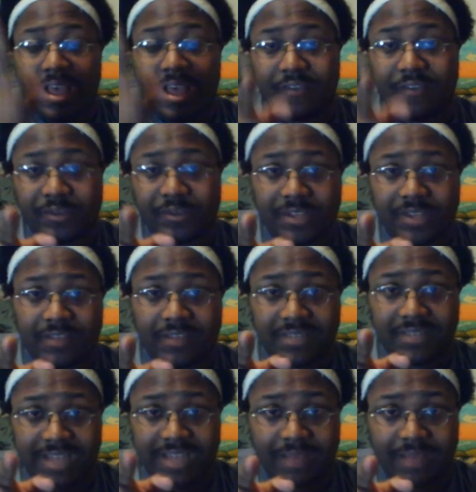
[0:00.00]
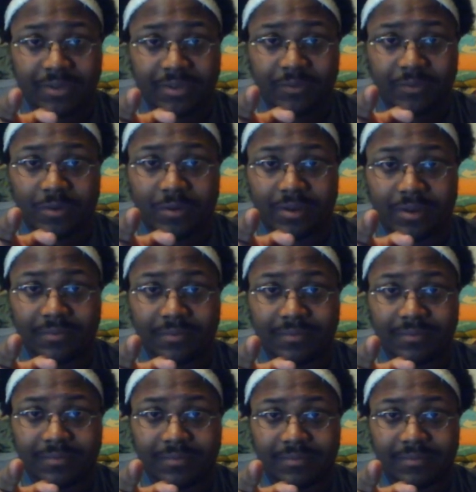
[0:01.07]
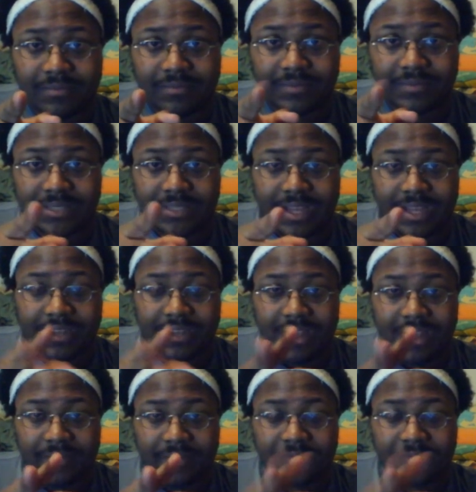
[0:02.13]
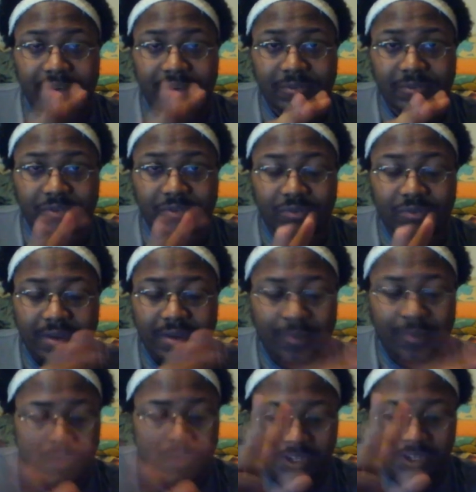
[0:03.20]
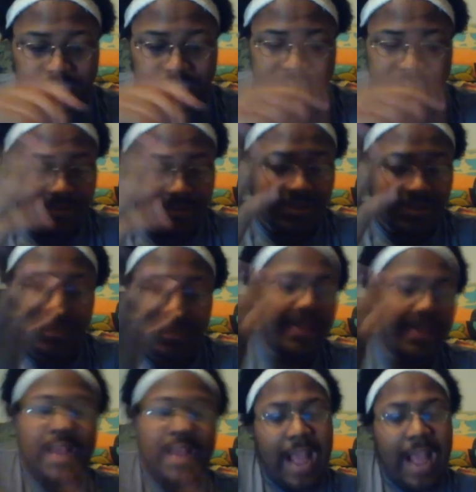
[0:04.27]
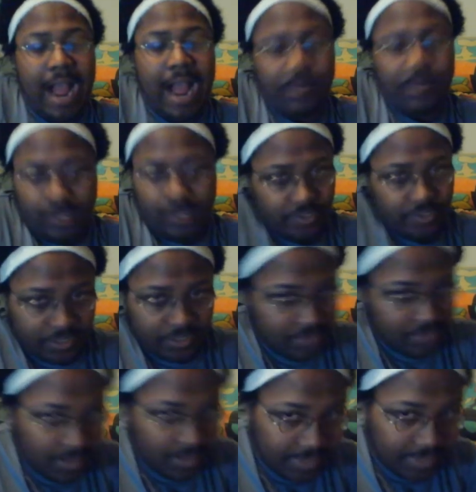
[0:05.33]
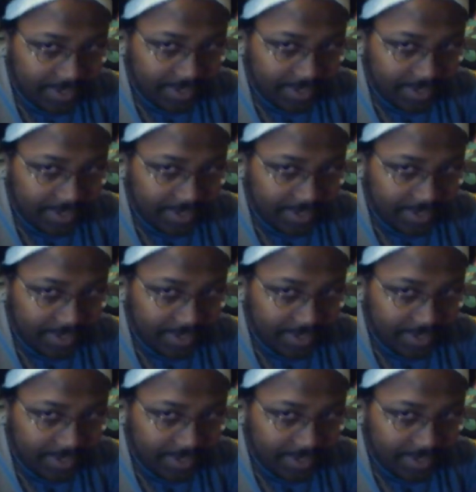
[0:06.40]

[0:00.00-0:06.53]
yourselves a damn good one. Like, comment, favorite, subscribe, all that shit. I'm contractually obligated to